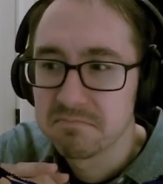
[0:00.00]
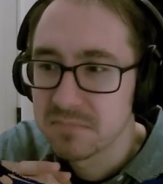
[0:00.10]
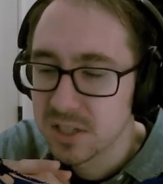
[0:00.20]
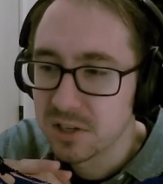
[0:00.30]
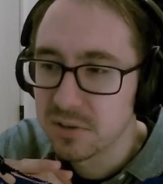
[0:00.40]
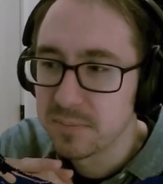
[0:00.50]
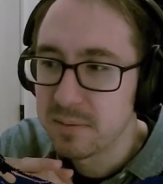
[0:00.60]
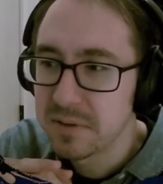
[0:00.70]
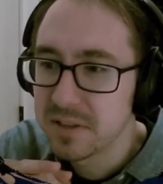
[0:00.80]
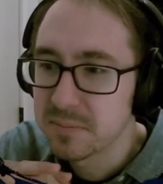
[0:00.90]

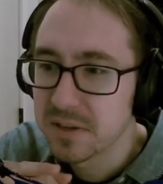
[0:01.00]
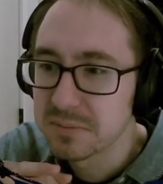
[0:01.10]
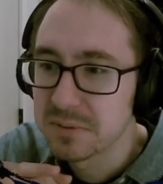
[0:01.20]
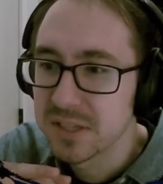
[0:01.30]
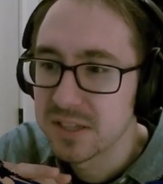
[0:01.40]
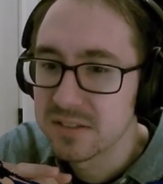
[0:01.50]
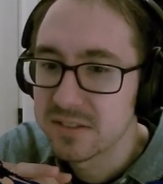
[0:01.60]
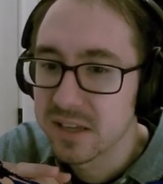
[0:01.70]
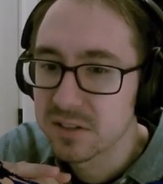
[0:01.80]
maybe it's possible that this deck